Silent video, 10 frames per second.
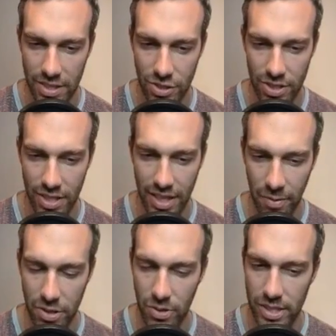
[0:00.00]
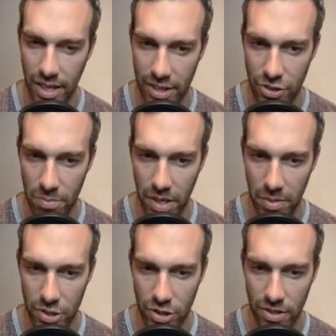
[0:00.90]
and that would do a ton of chip
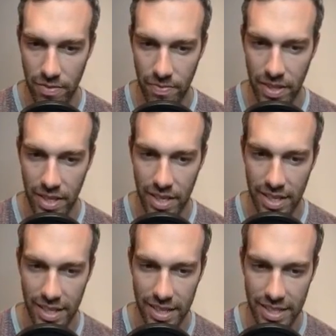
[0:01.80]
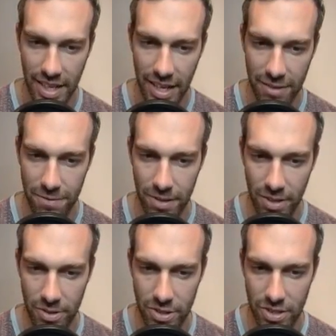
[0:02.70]
damage. Get the attack fall,
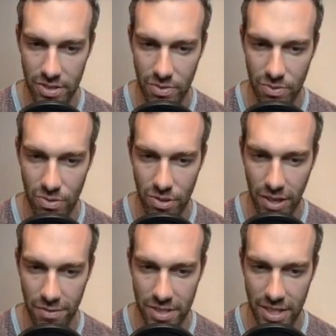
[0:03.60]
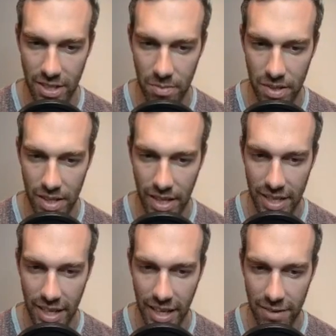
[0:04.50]
which is rough because now I
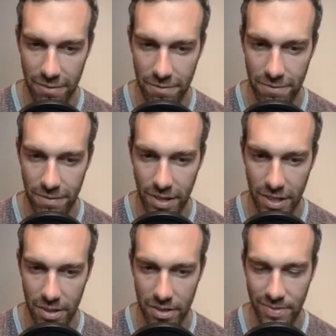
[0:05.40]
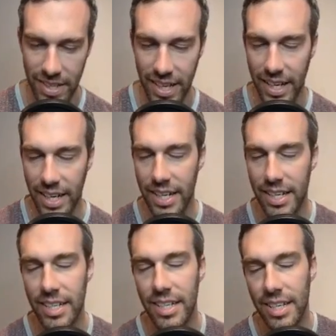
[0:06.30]
can't farm. Yeah,
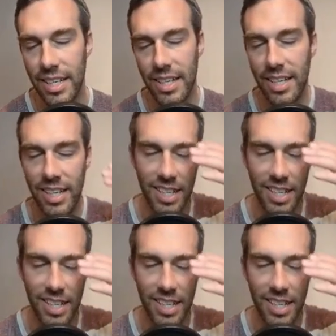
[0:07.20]
I